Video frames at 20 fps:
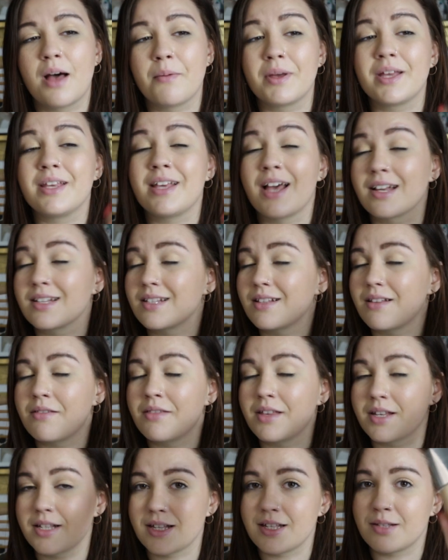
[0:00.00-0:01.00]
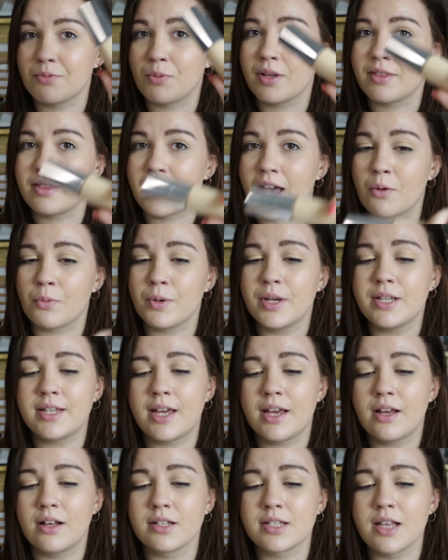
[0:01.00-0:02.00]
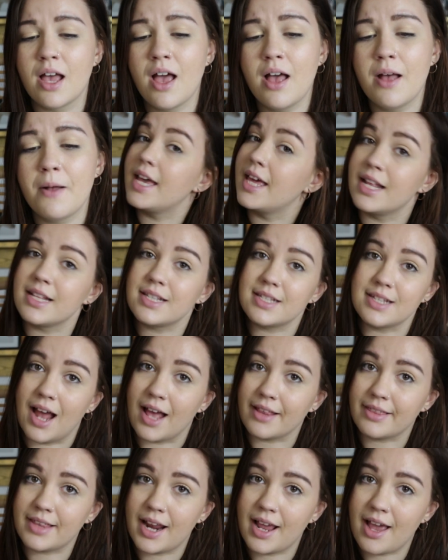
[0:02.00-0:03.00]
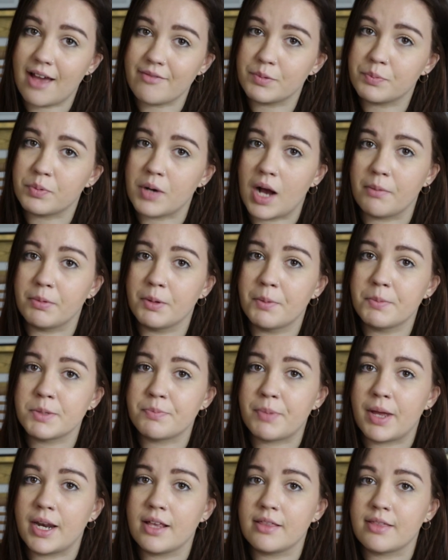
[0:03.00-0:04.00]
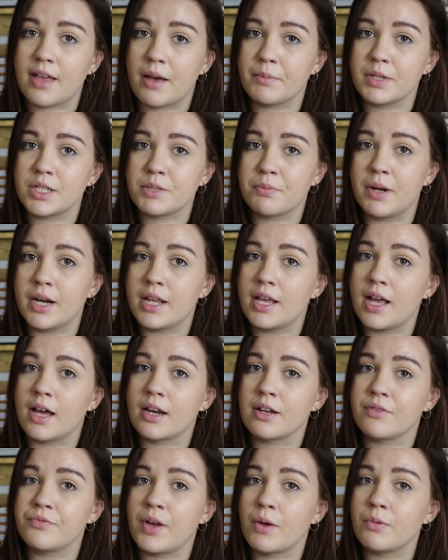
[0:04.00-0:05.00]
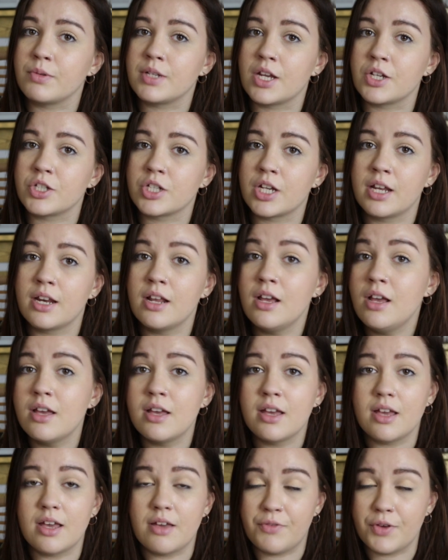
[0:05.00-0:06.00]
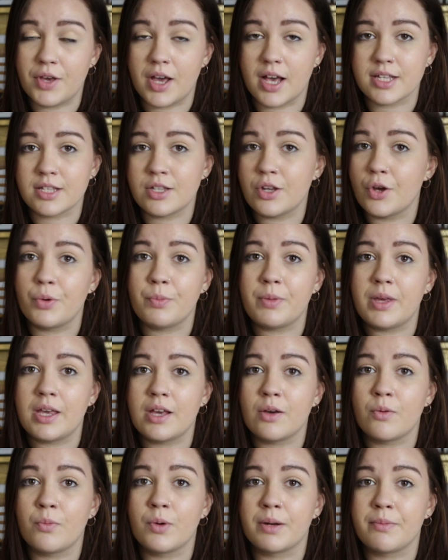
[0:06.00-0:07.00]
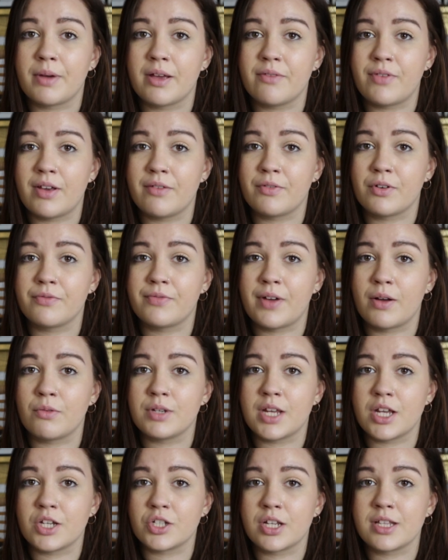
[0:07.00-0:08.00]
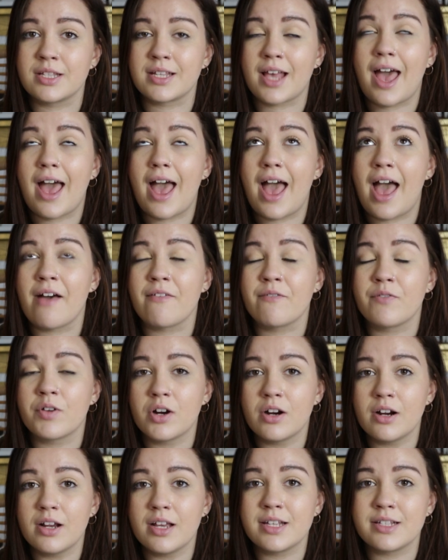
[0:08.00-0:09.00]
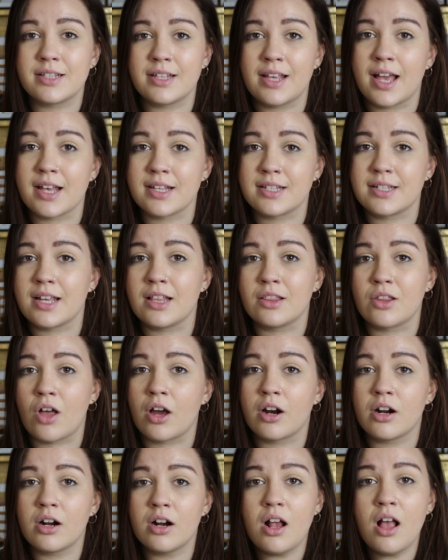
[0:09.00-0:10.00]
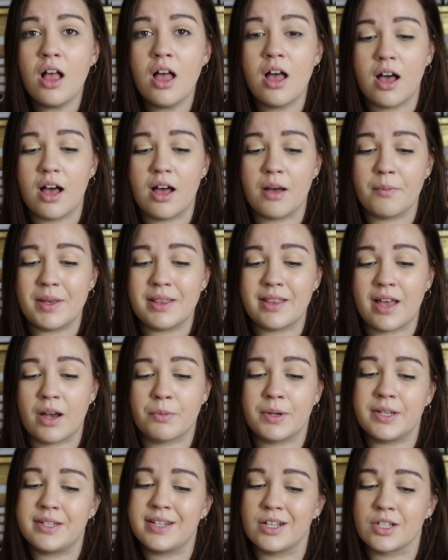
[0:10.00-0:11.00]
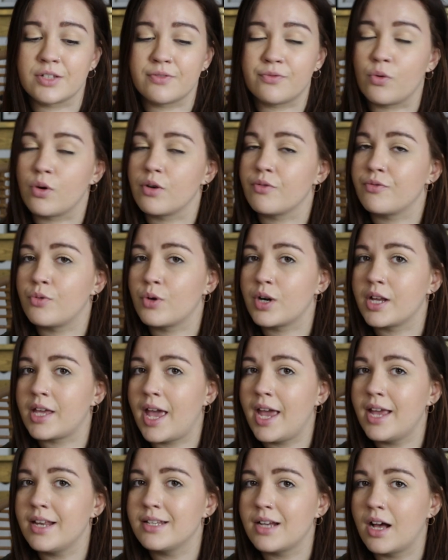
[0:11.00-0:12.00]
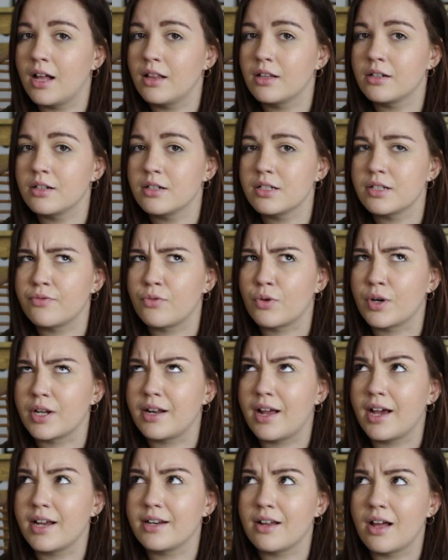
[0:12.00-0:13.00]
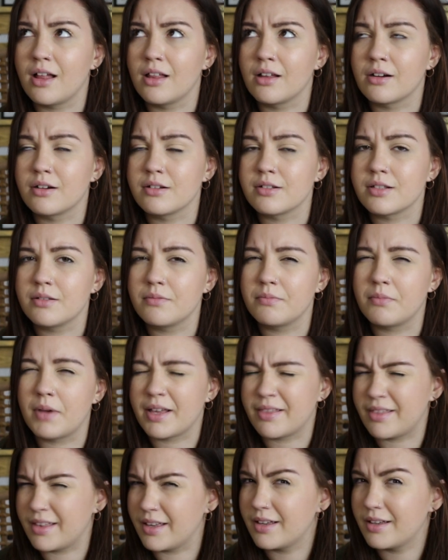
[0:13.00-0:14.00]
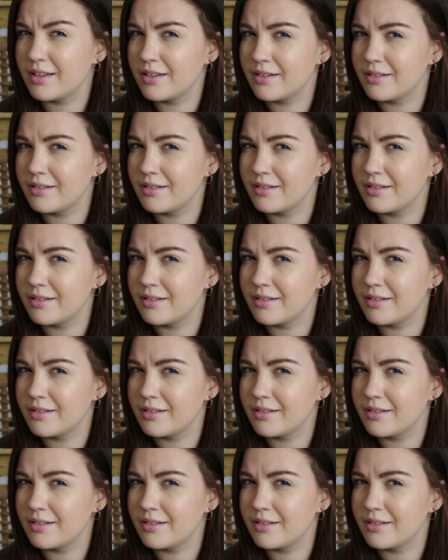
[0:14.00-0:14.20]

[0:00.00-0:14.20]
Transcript: Yes, this is what that retails, and it's not that I have a problem spending that much money on a foundation. If you guys know me, one of my favorite foundations ever is the Estee Lauder, and that retails for $48, $49, I think.